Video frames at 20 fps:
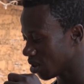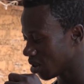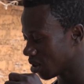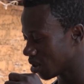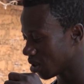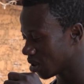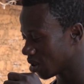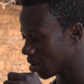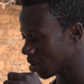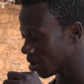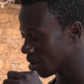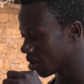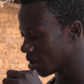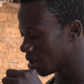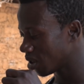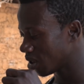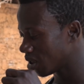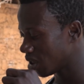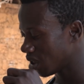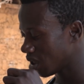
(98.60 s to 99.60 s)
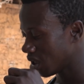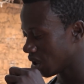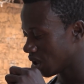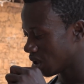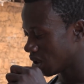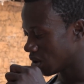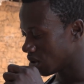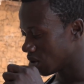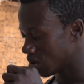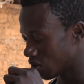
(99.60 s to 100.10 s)
the compound no.
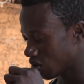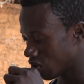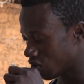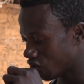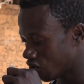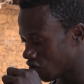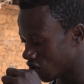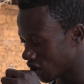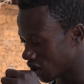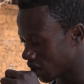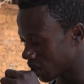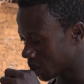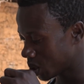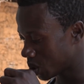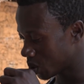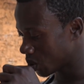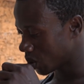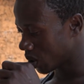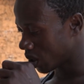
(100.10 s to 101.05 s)
People are able to